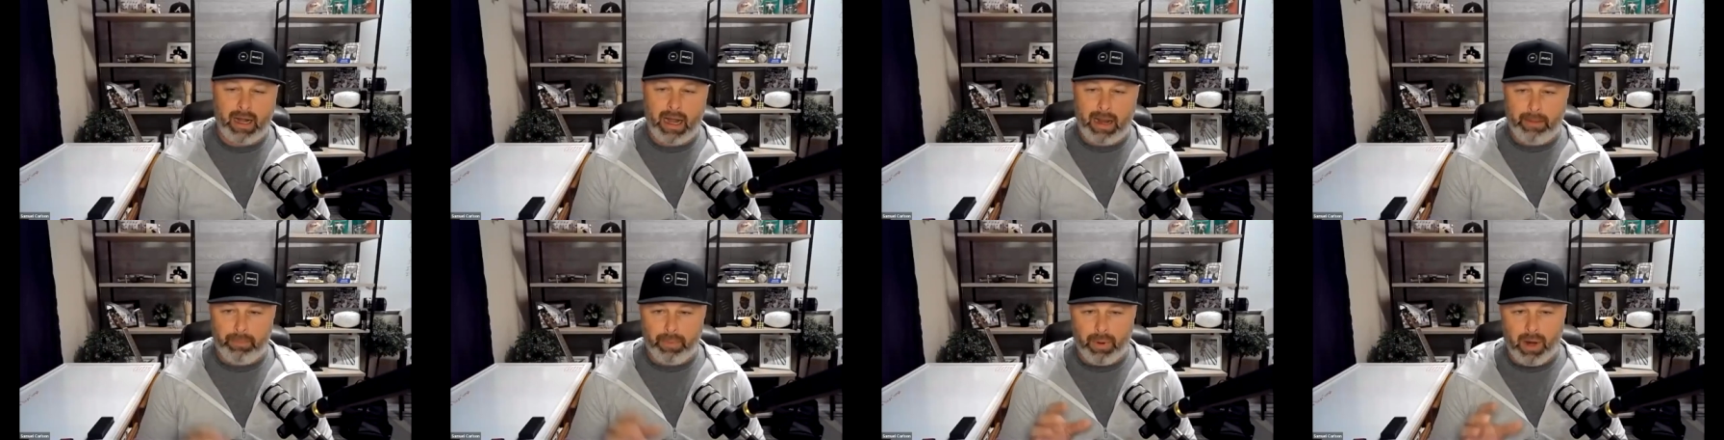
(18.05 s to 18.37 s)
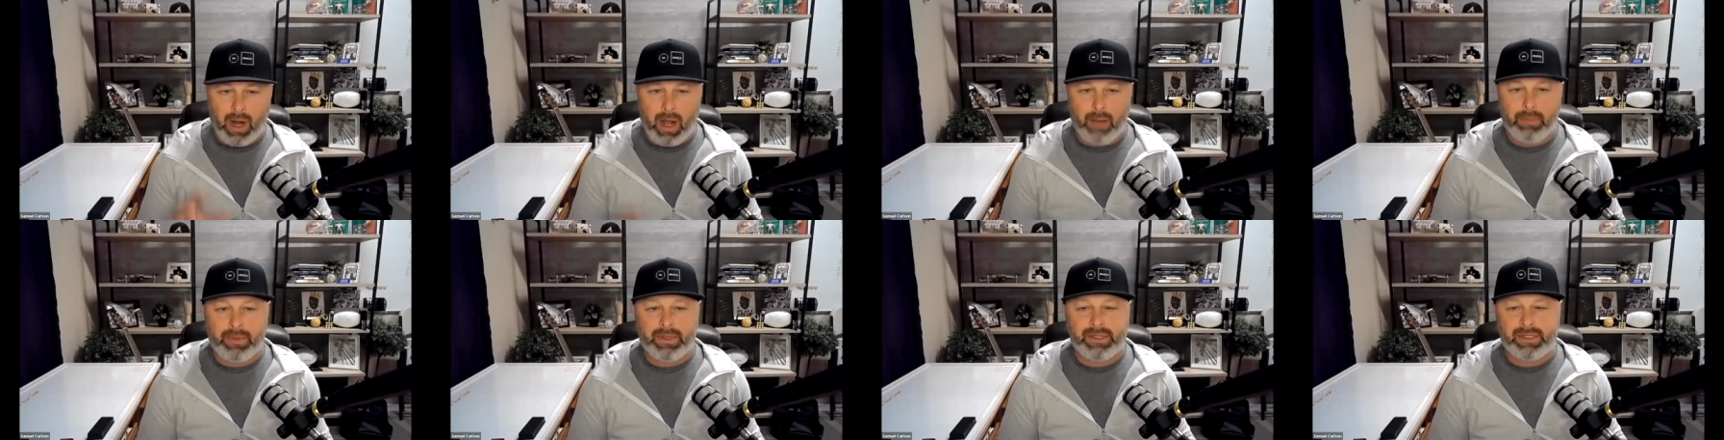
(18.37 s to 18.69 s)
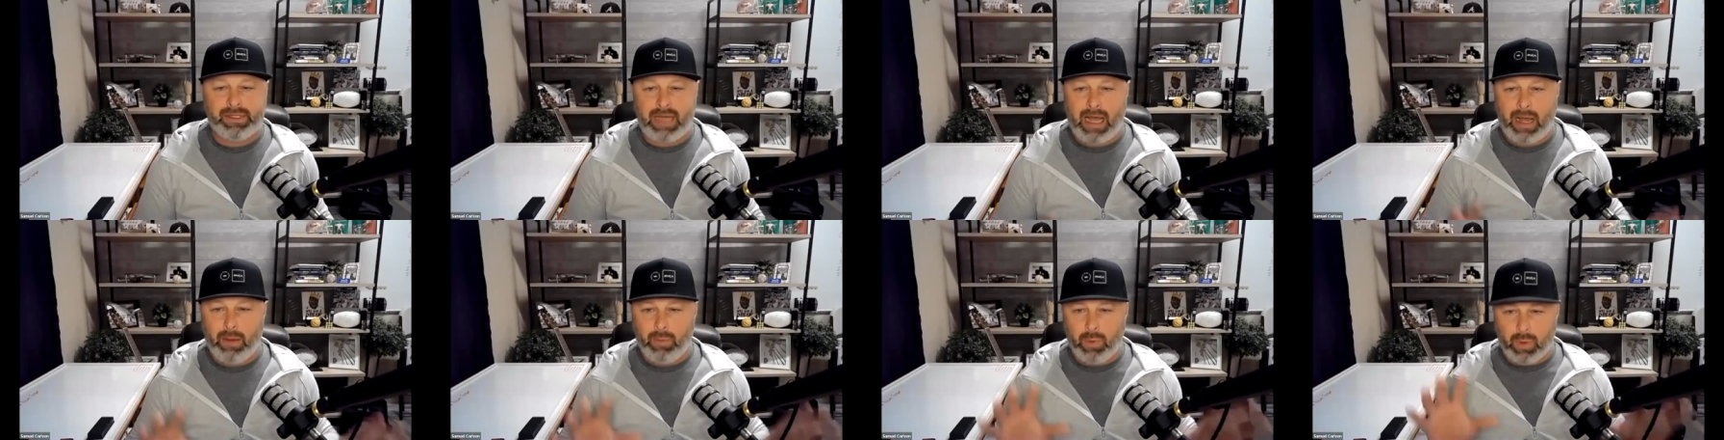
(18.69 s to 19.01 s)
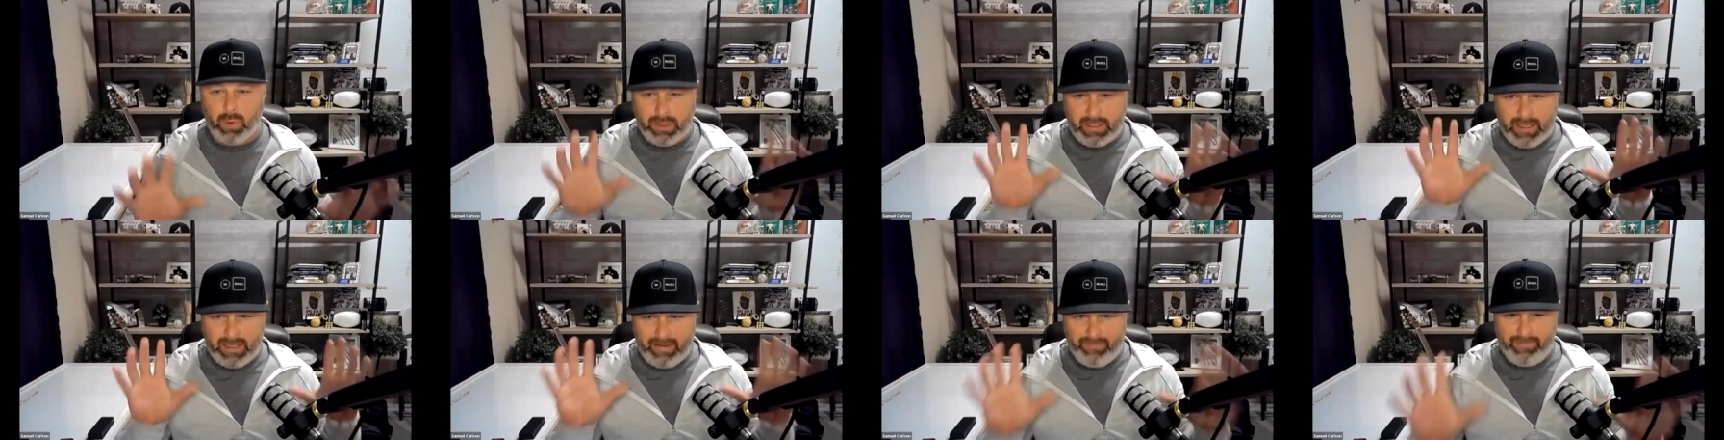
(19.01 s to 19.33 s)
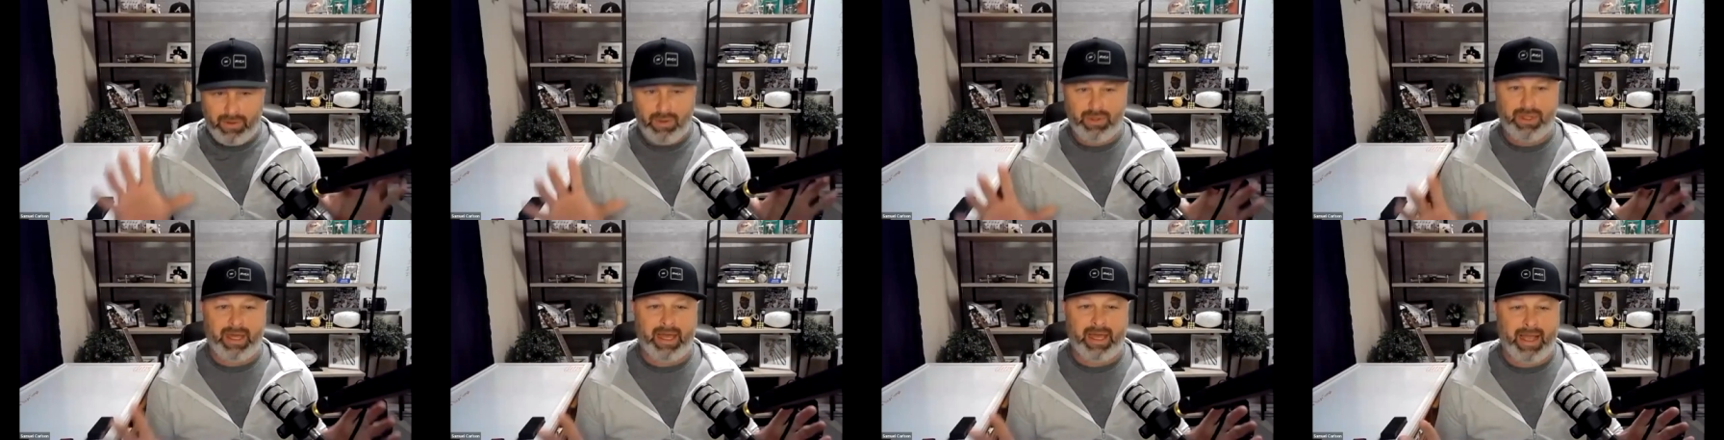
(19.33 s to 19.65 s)
I promise I will give
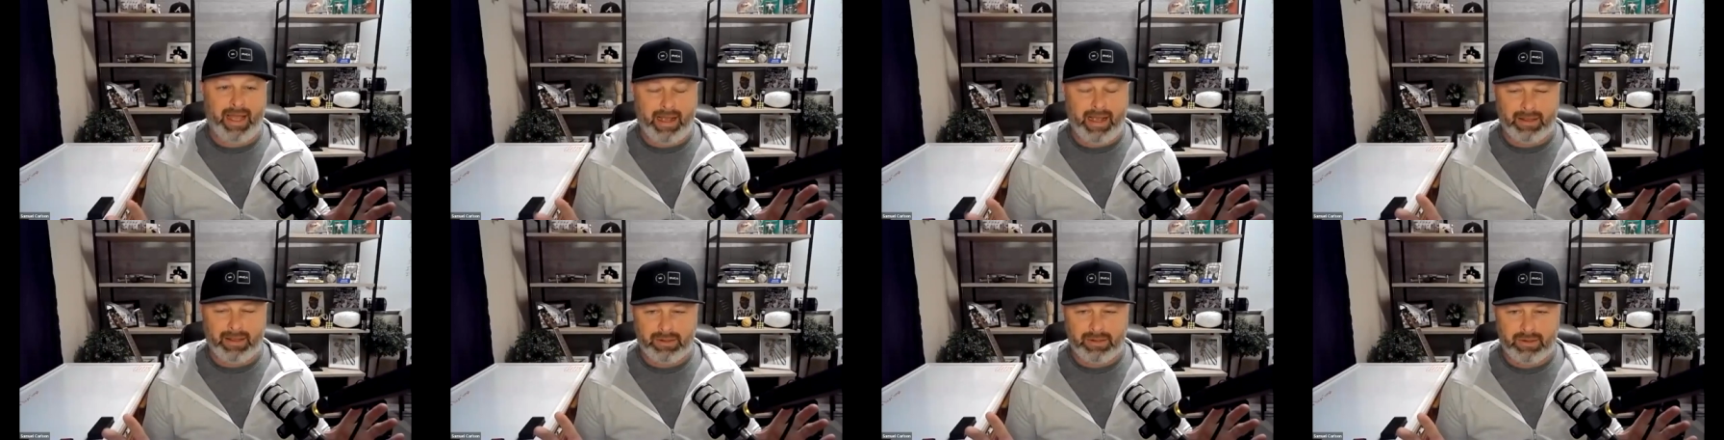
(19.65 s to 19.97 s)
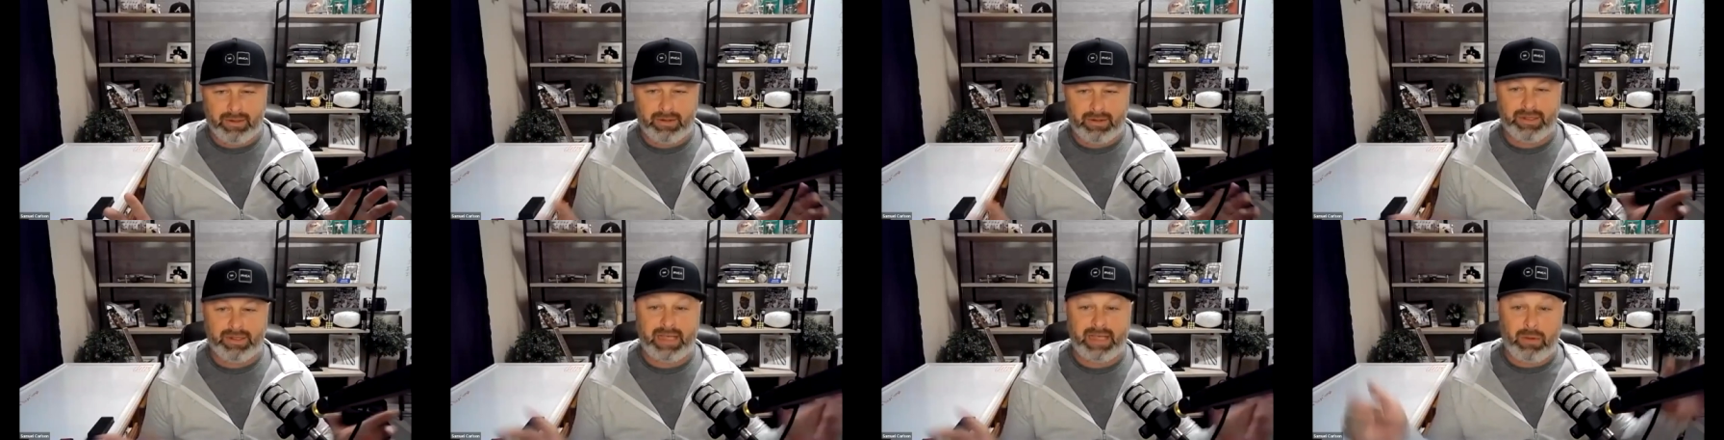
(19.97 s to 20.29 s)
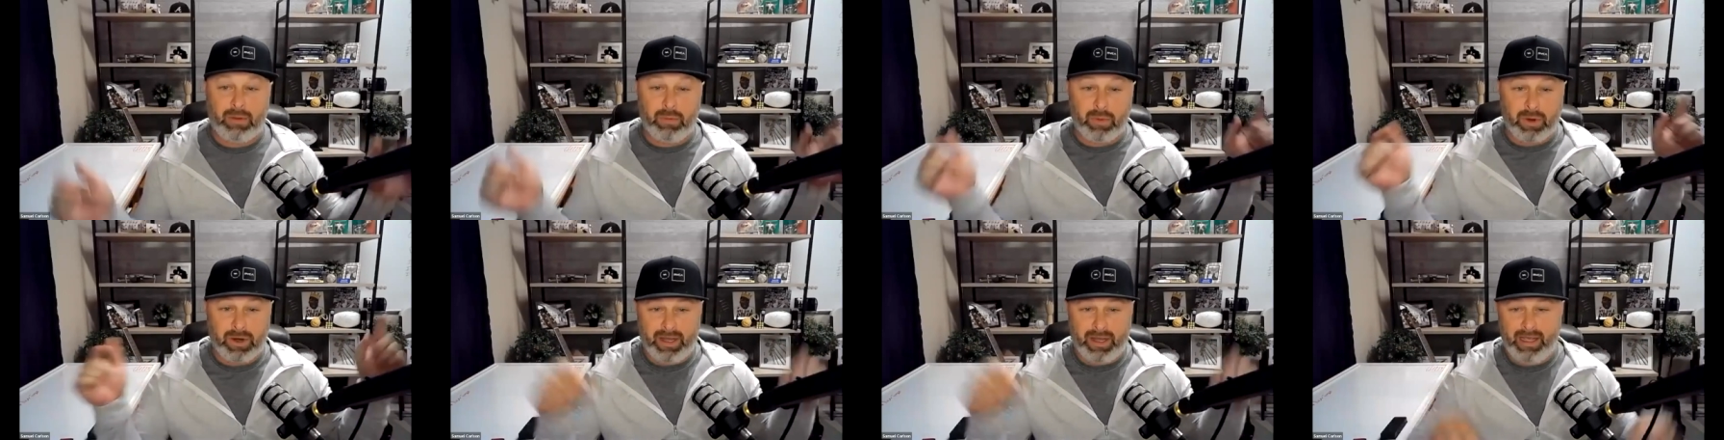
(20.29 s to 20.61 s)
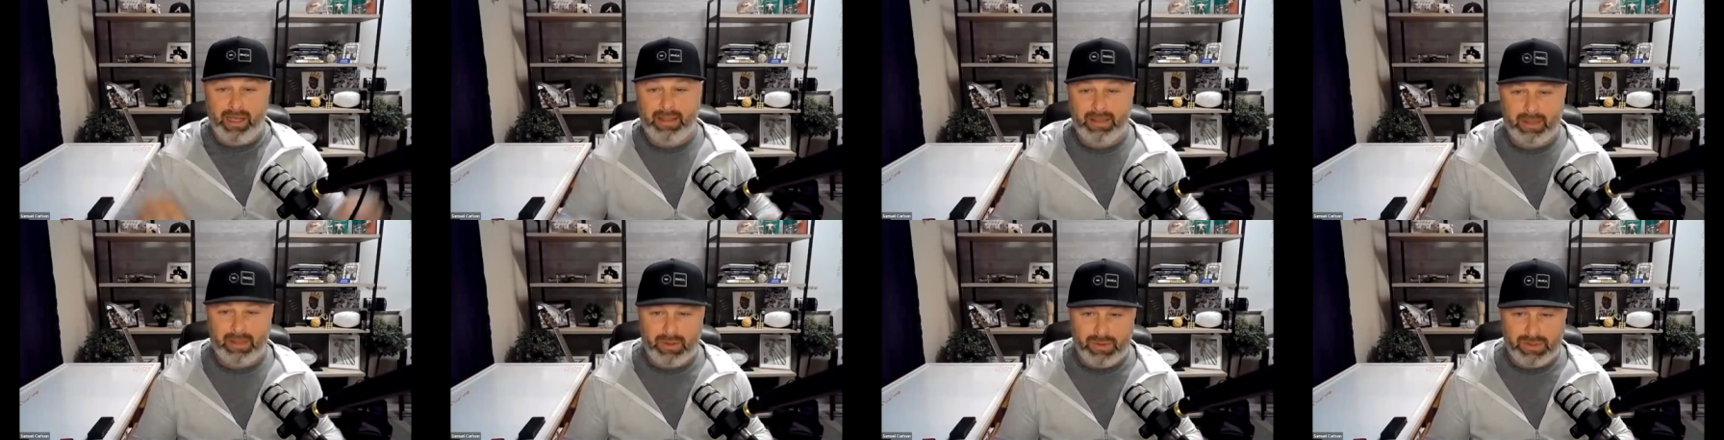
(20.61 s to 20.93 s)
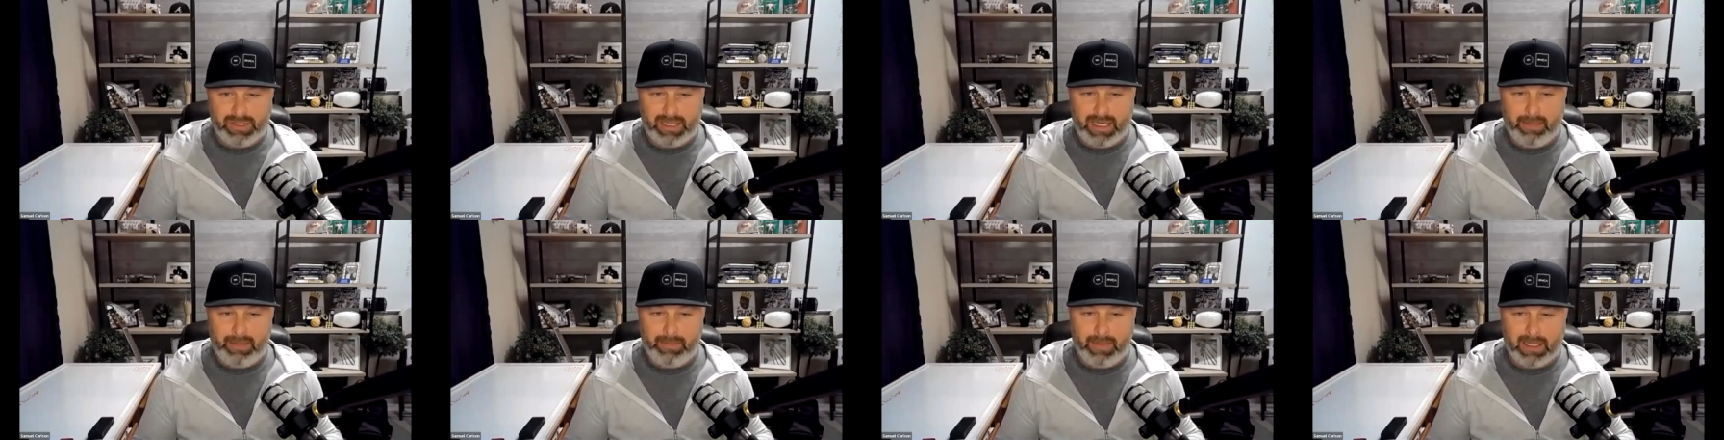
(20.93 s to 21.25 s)
you the answers that were in those
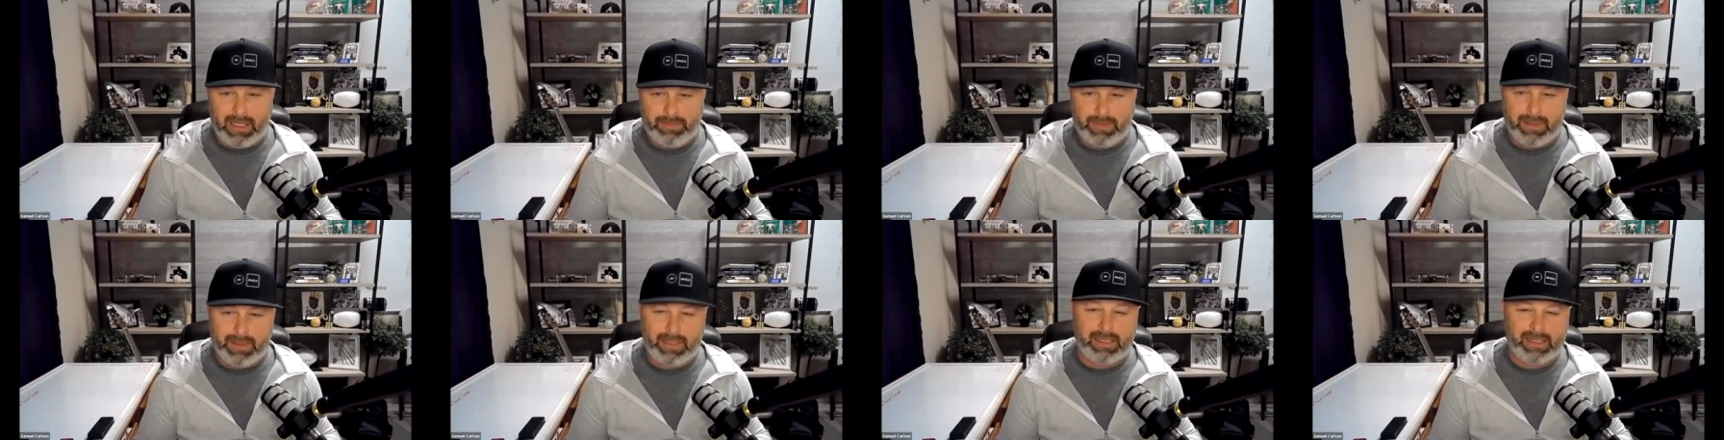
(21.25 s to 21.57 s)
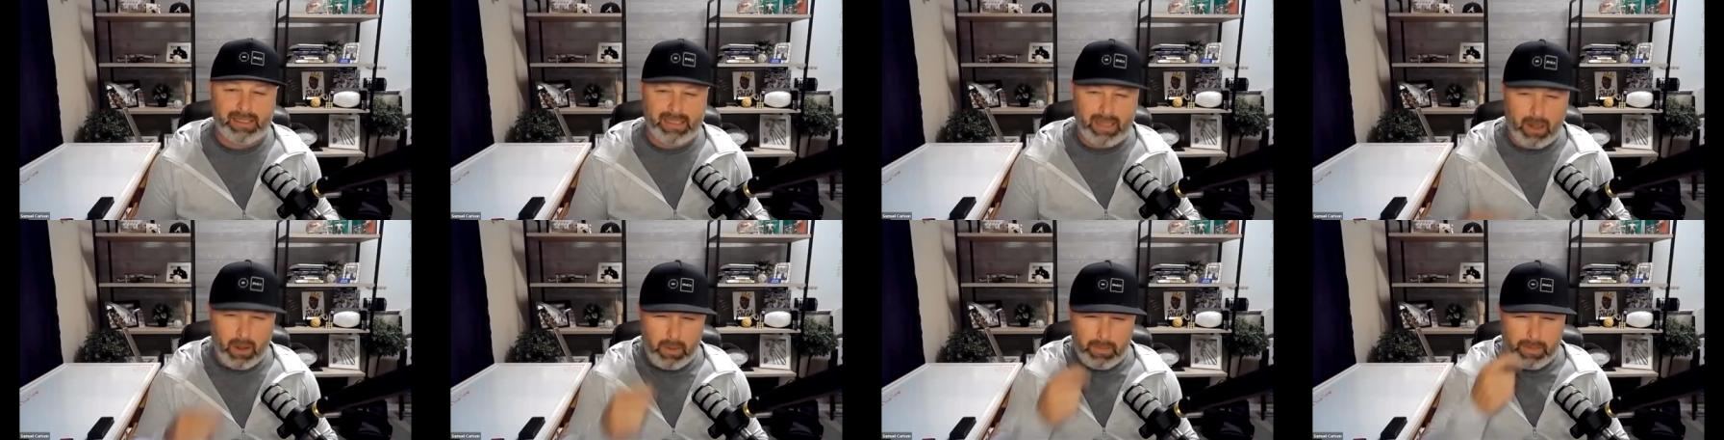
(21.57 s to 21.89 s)
emails because that